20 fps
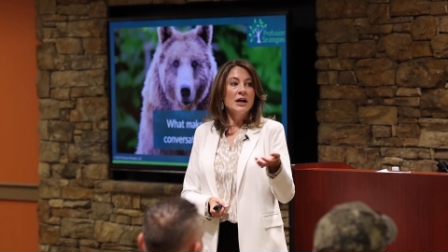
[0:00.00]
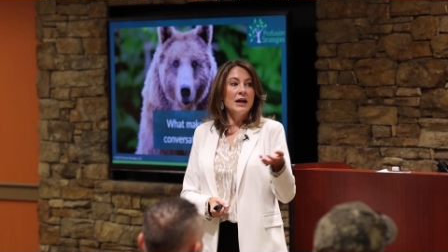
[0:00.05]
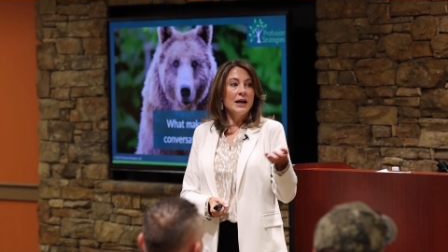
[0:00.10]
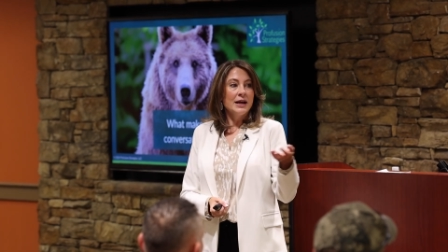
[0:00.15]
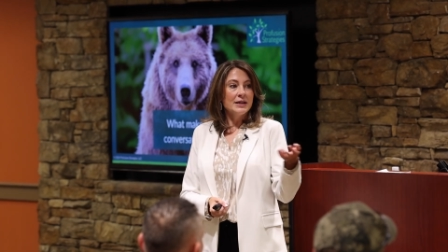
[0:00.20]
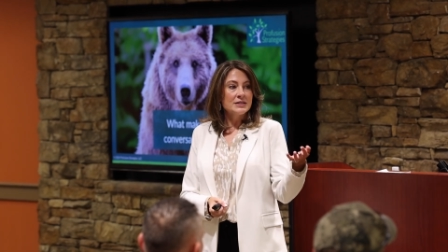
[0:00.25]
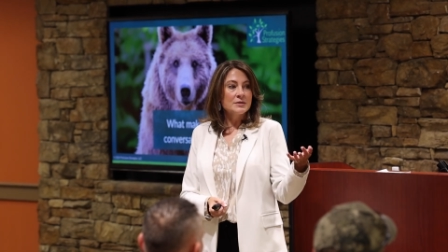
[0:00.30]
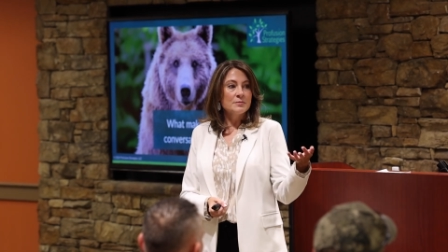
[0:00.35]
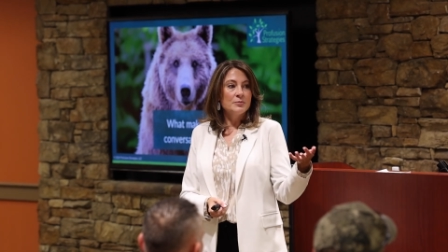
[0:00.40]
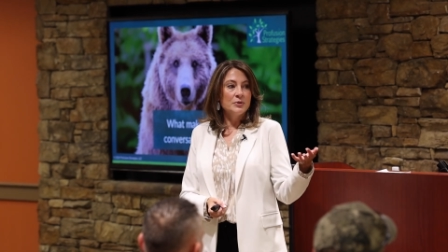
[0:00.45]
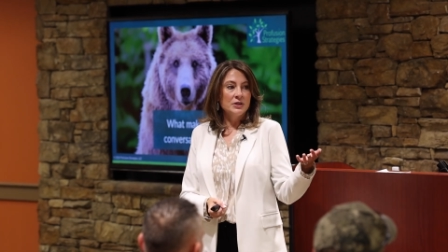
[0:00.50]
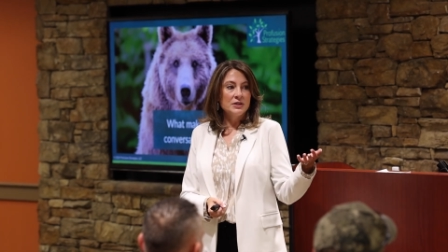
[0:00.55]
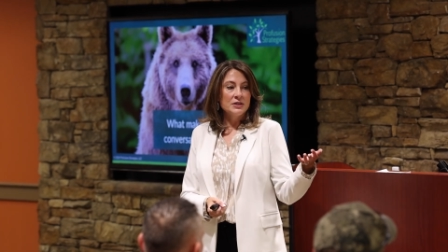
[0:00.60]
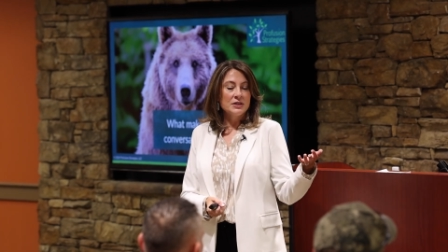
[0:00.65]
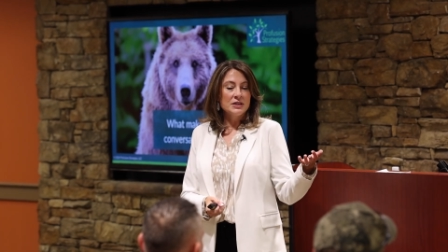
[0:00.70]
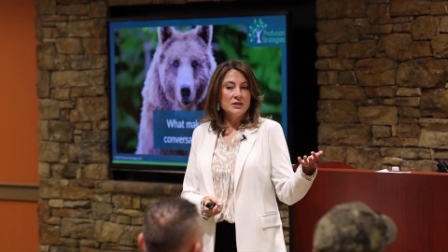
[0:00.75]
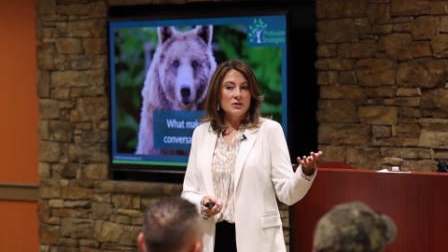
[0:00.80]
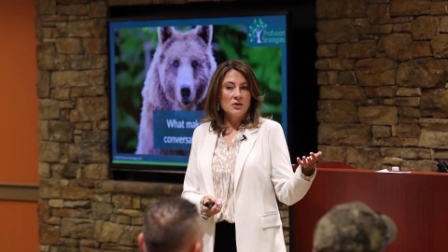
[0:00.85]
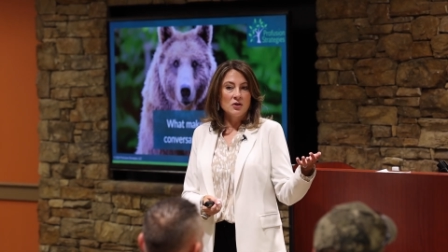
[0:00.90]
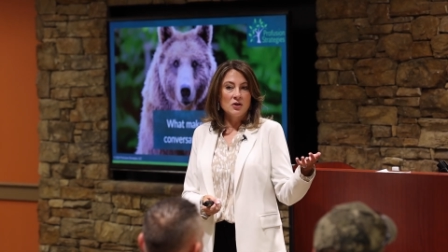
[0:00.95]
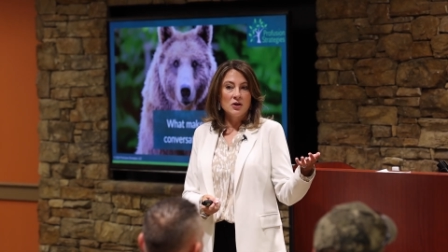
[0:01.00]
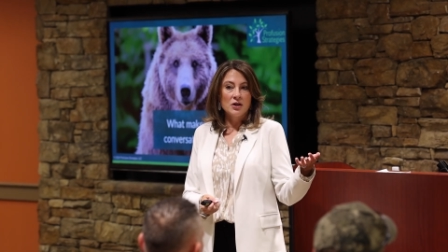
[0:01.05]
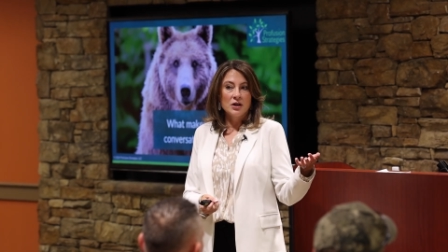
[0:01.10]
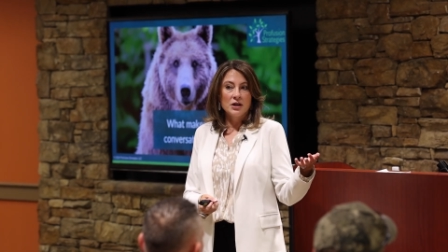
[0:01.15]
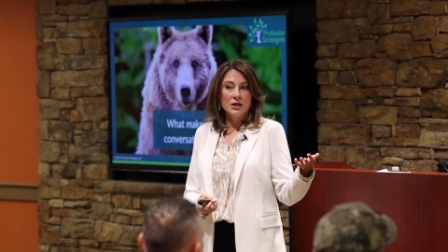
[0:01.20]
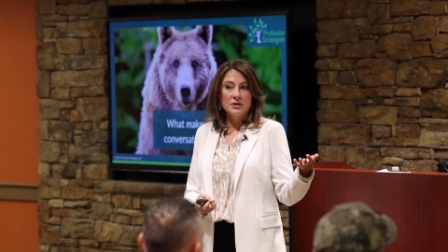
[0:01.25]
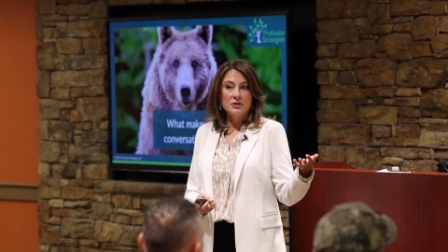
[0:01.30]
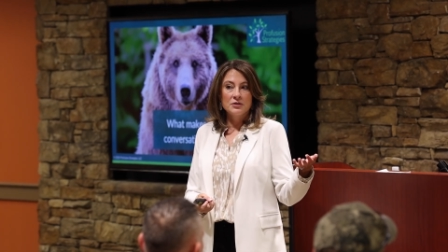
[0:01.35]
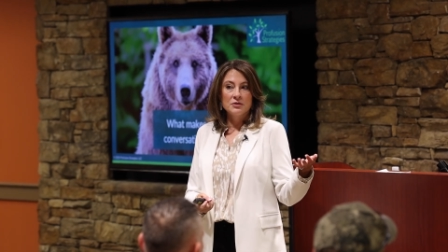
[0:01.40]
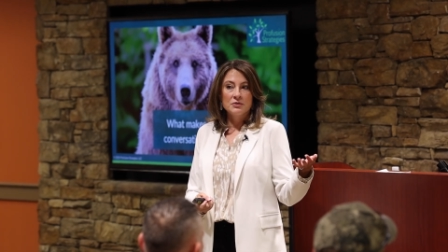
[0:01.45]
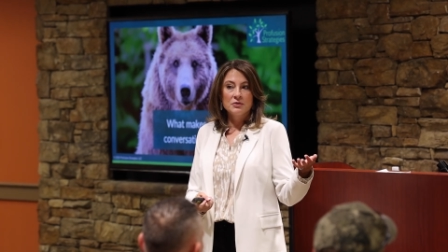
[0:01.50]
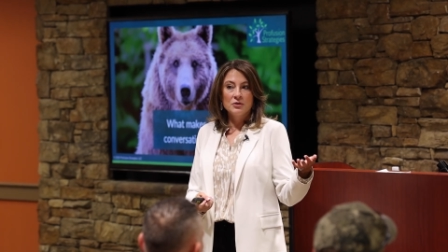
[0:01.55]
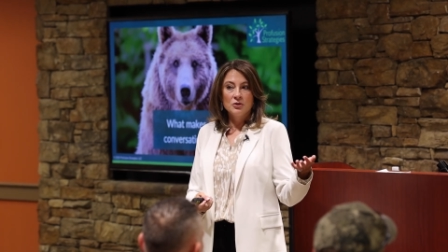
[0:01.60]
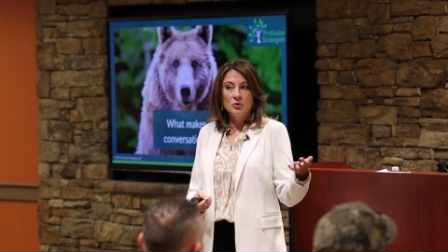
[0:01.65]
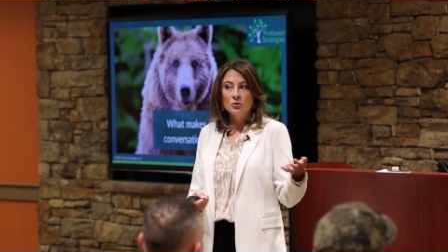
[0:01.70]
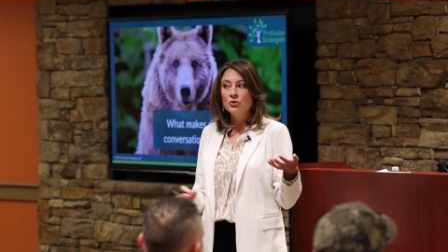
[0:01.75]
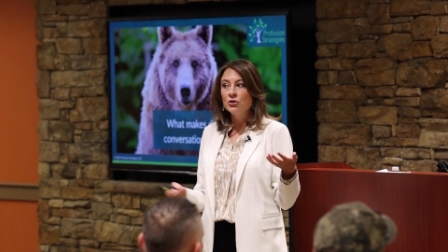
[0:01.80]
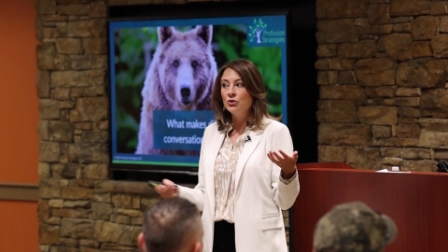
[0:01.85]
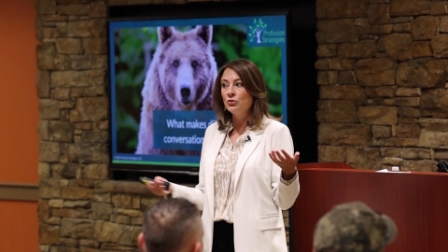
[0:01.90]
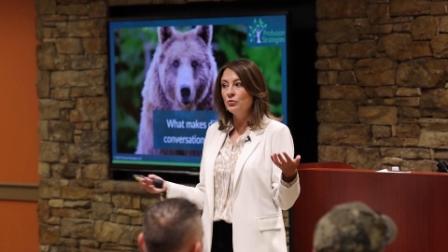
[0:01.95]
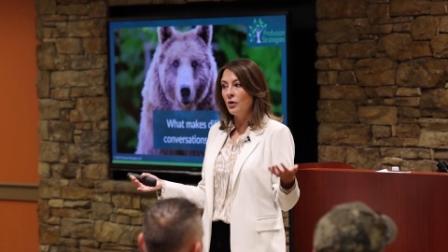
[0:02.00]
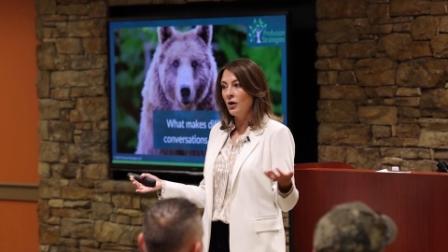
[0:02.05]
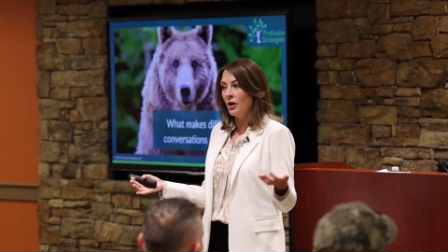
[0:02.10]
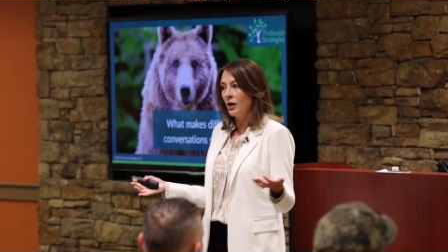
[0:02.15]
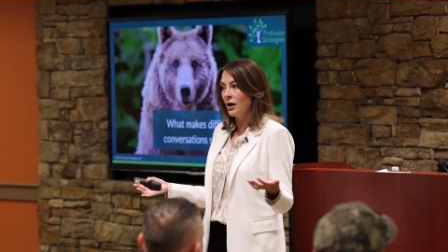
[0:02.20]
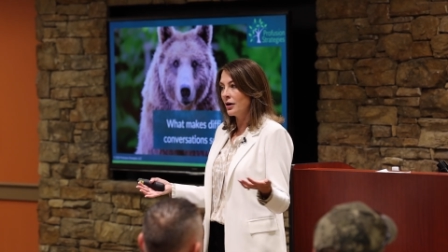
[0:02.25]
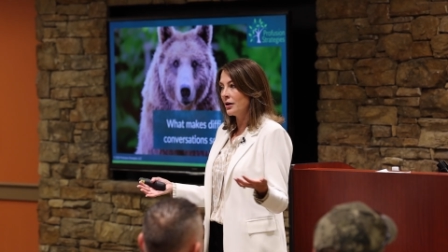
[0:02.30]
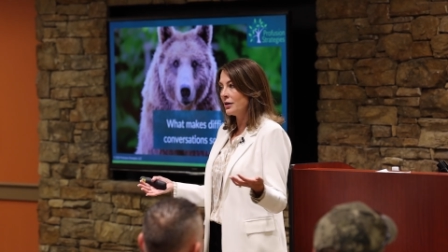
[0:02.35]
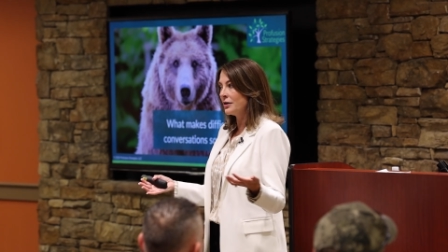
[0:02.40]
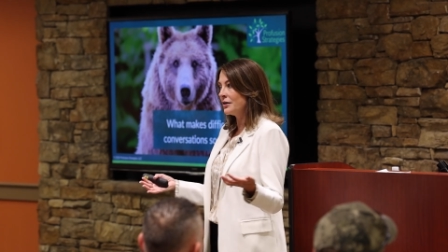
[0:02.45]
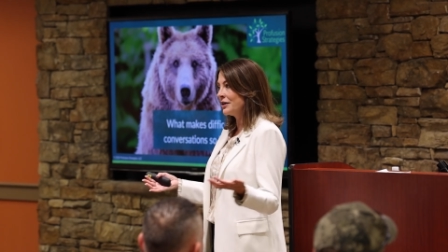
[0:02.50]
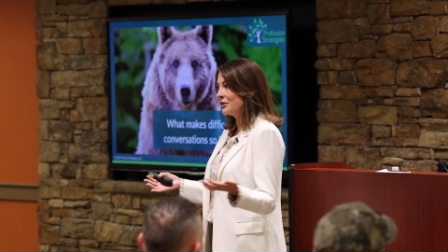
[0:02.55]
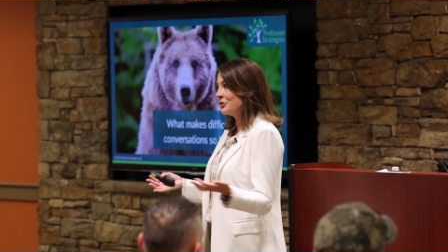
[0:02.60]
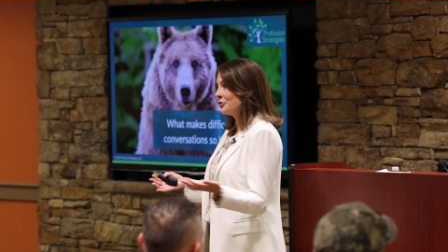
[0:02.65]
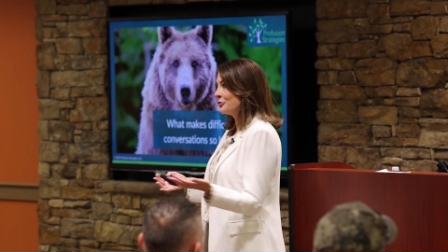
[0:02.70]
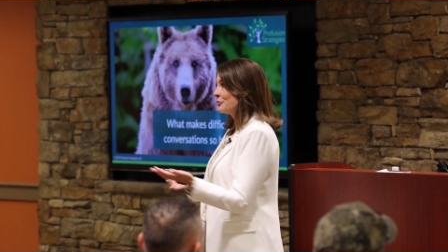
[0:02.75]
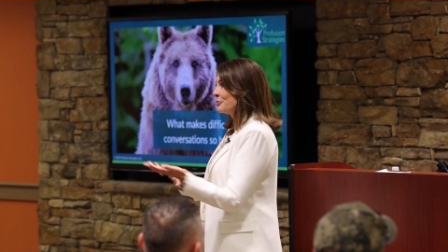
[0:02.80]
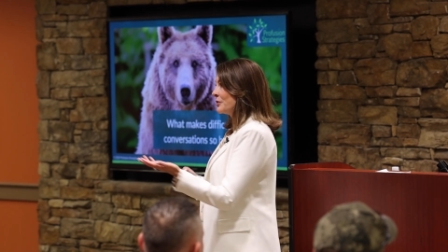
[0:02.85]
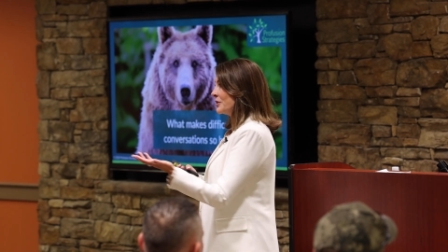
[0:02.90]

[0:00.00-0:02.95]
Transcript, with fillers: And depending on who you are and your